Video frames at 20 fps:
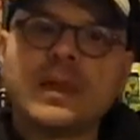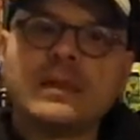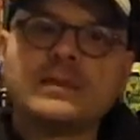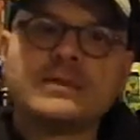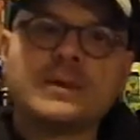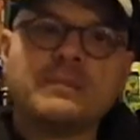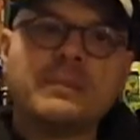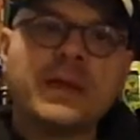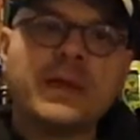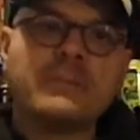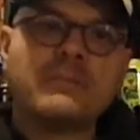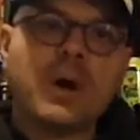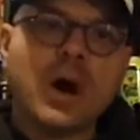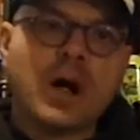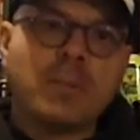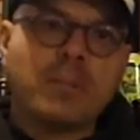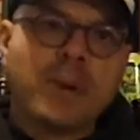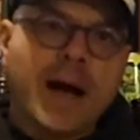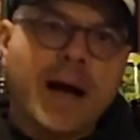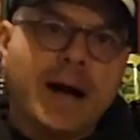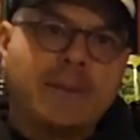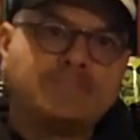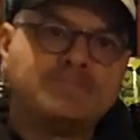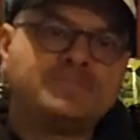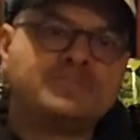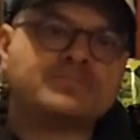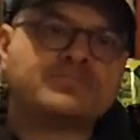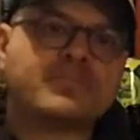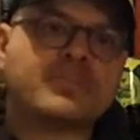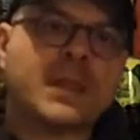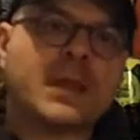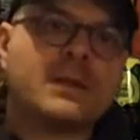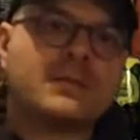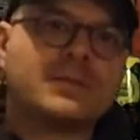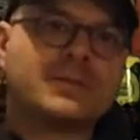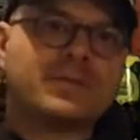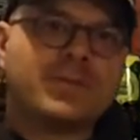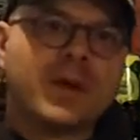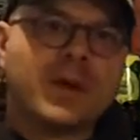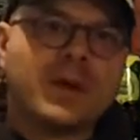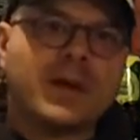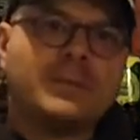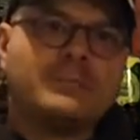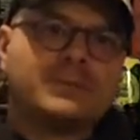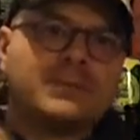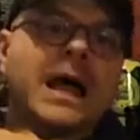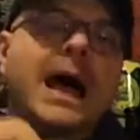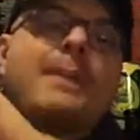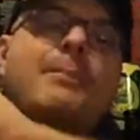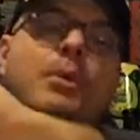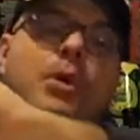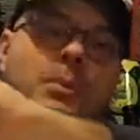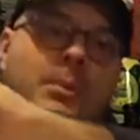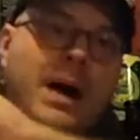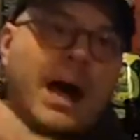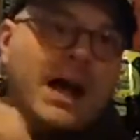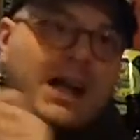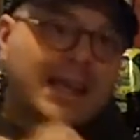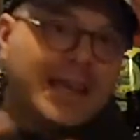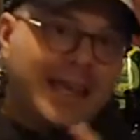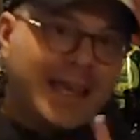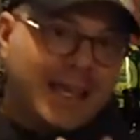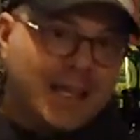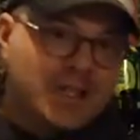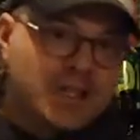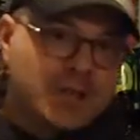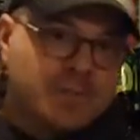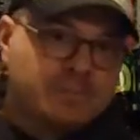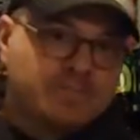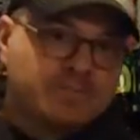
It's a big malt bomb. Very Doppelbock-ish.